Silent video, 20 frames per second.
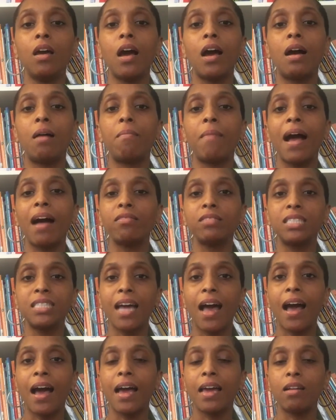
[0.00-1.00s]

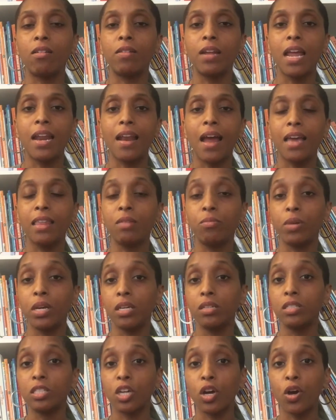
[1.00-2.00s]
outside on that 9th
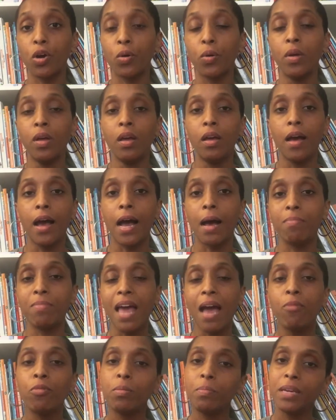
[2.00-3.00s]
week. So
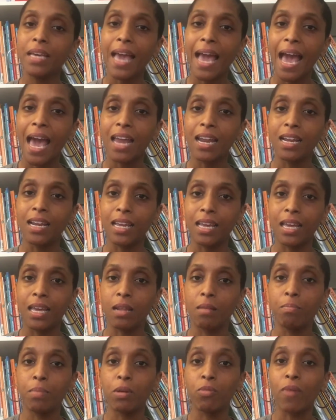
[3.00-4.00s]
that will be added
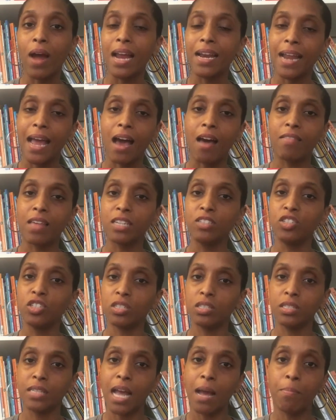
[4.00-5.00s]
in, but right now that's
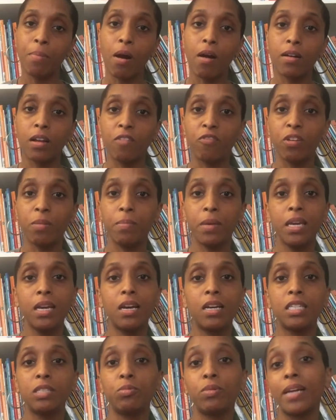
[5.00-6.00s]
just not part of it
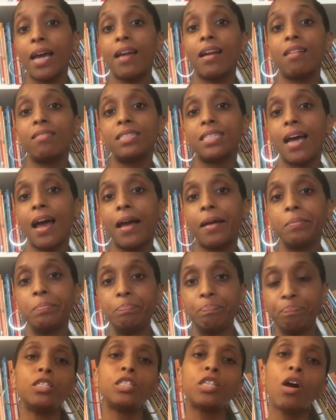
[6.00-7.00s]
because we're not outside.
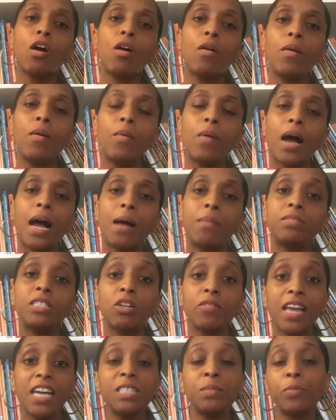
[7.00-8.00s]
So
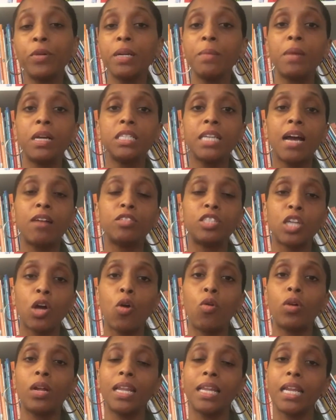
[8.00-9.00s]
that's pretty much how
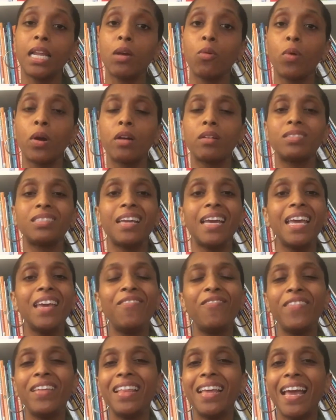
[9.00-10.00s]
zone cleaning works.
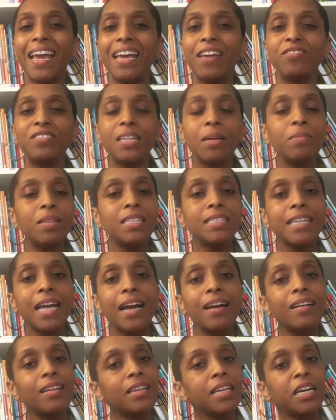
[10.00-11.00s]
If something's
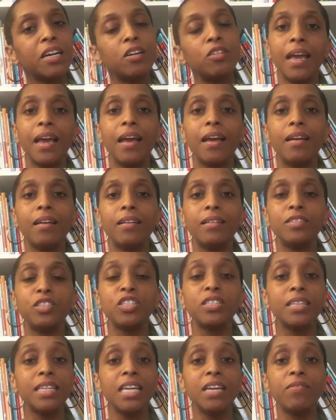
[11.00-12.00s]
not clear,
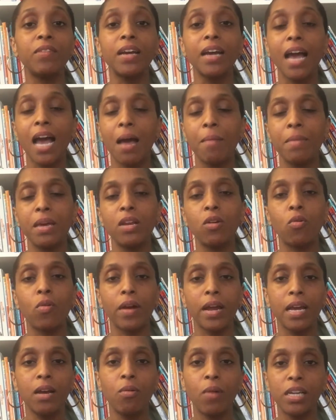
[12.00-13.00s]
just leave a comment
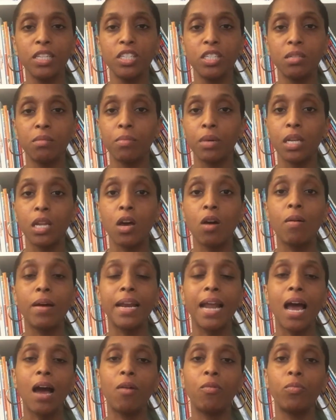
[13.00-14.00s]
or a question below
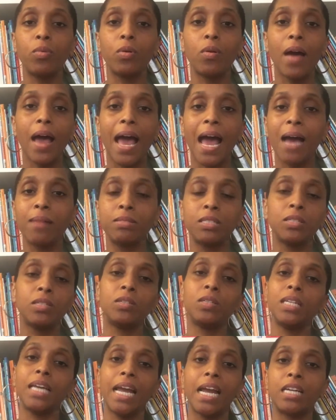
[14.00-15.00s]
and I will
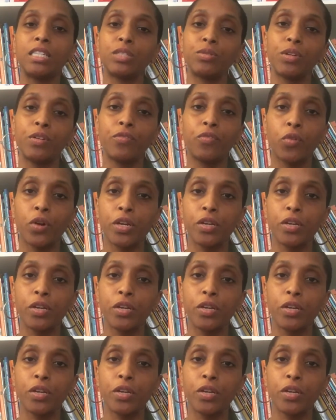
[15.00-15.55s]
absolutely answer it for